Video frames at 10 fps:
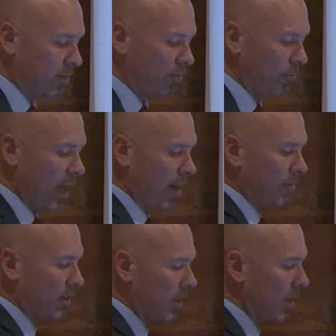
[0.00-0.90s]
from the
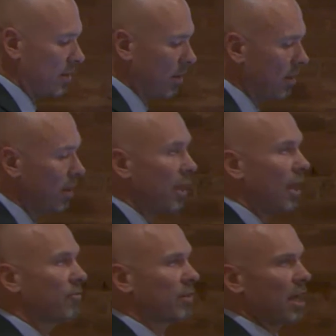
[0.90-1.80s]
advertiser,
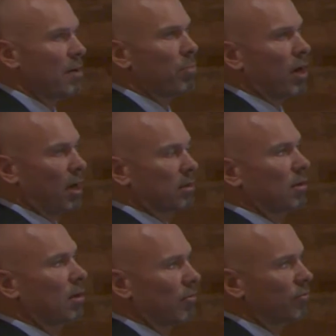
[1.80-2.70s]
if they are part
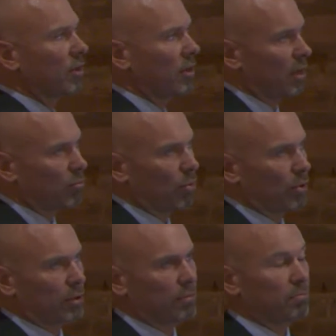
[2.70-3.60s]
of the
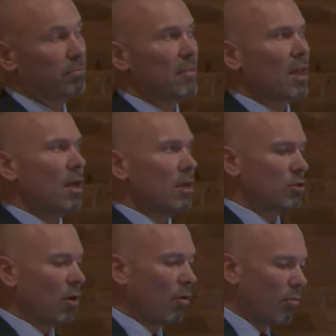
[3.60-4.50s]
network.
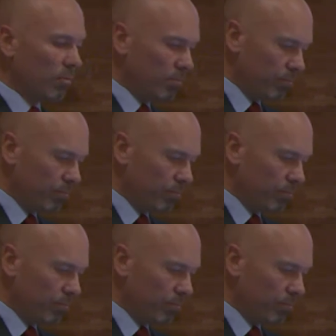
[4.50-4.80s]
So